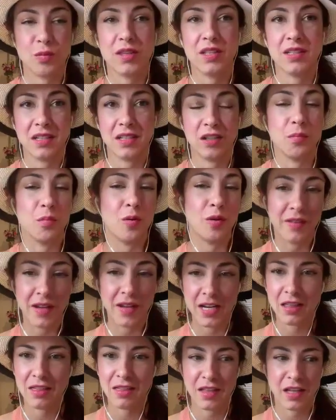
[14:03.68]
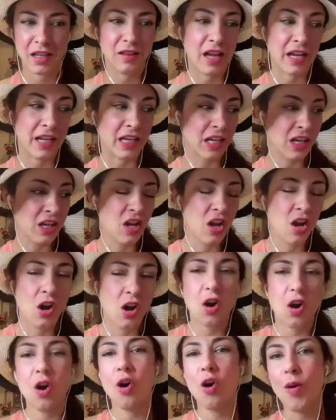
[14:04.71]
with the Dylan Mulvaney thing, like,
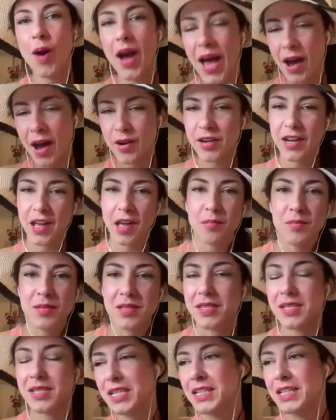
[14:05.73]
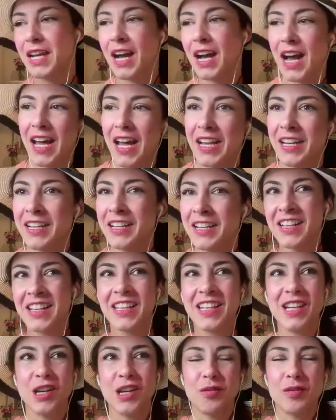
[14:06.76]
oh, how did MC not,
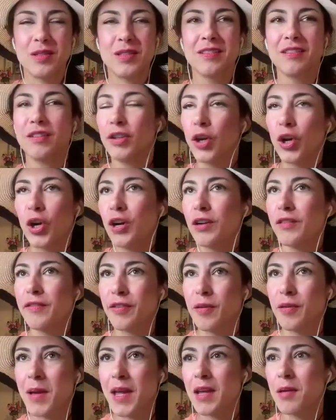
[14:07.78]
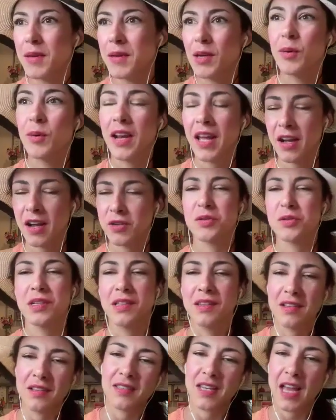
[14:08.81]
you know, learn from AB when actually
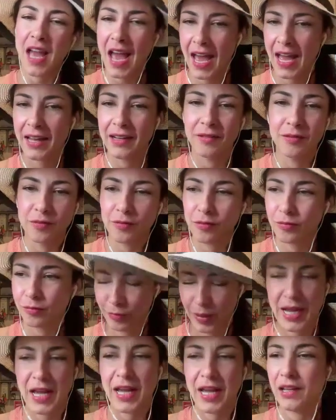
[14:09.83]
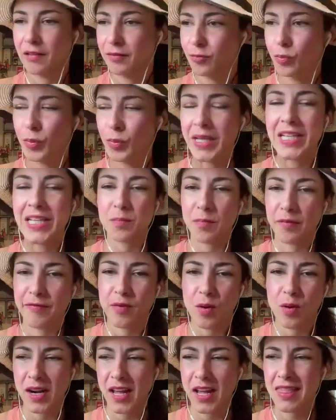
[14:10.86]
this ad ran weeks
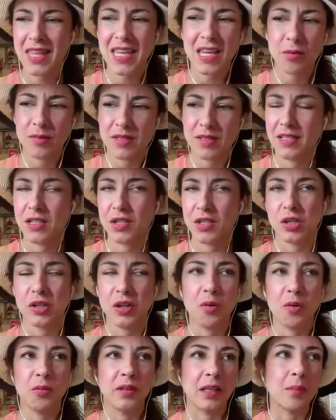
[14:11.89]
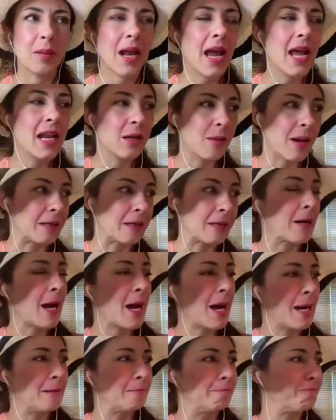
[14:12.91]
before? And I think it was digital only, but anyway,
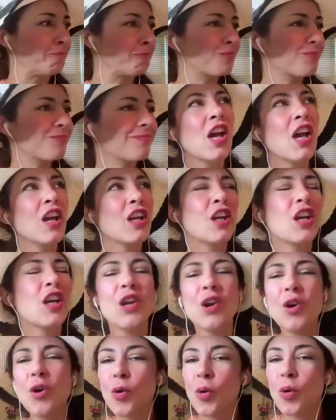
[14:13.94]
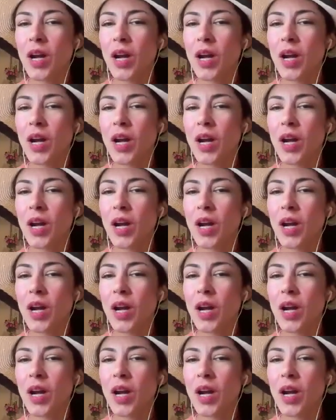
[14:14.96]
you know,